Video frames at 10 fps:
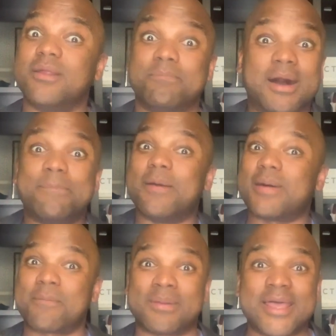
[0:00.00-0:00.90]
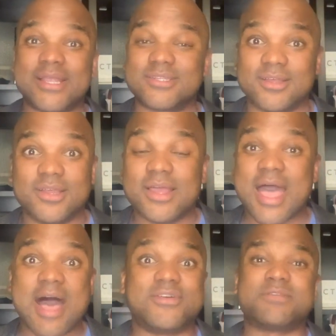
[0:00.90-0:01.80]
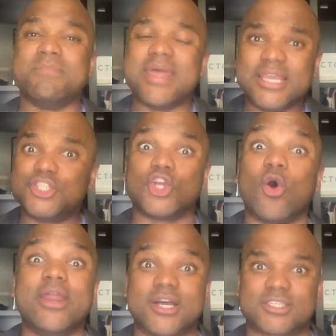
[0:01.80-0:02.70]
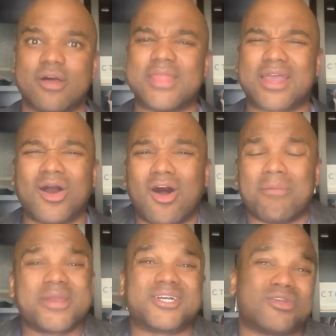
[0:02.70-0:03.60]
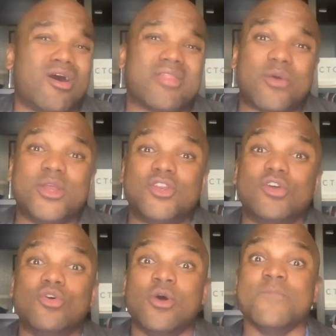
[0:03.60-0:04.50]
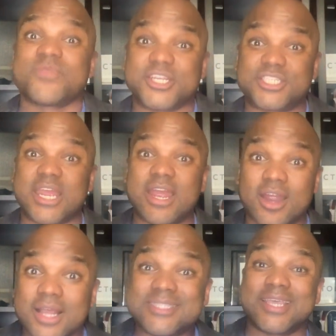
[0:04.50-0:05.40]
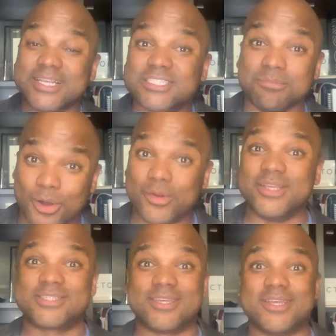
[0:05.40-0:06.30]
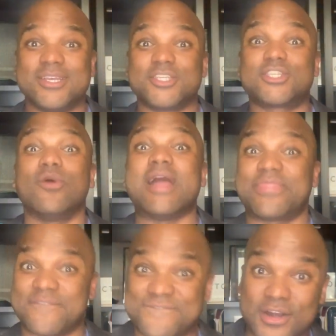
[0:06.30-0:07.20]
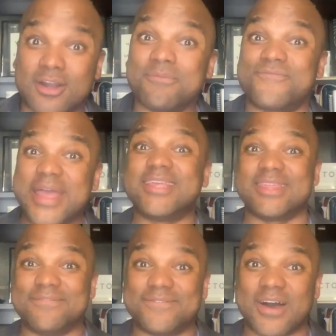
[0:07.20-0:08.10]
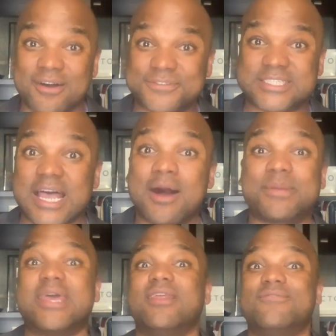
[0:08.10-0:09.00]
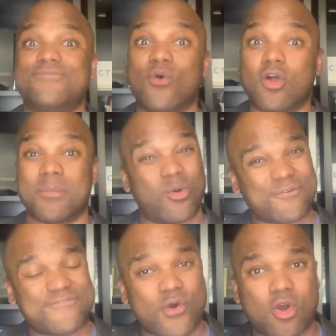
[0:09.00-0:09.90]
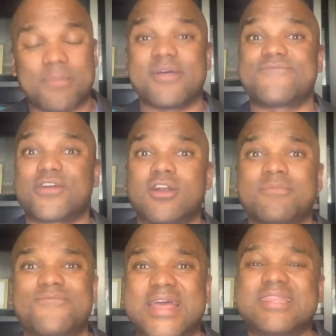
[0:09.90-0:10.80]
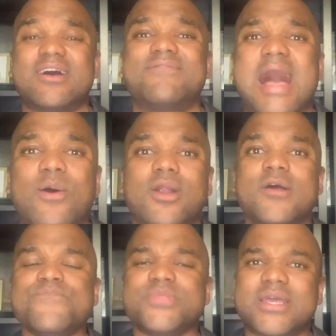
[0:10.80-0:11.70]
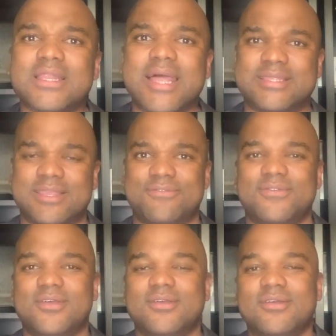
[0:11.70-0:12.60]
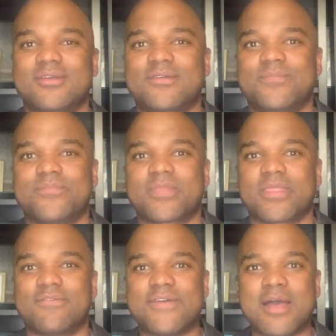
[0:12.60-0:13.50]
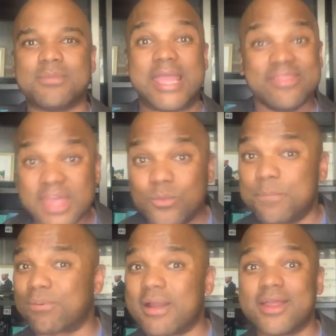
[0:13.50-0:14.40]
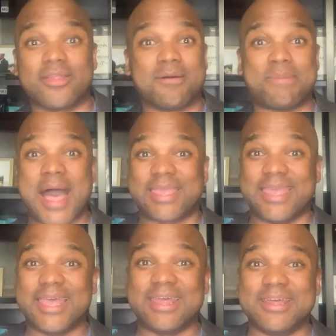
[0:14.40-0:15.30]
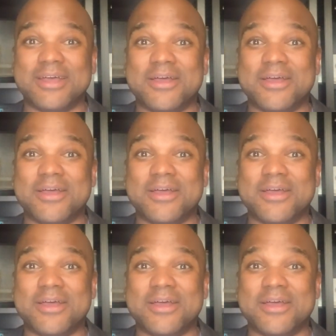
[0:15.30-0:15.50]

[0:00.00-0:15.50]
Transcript: to bump up our plan to have as many join us on that call because all that we do is share testimonies so that the firm faith of, of some can inform or form the firm faith of our collective family. And then we pray on the back end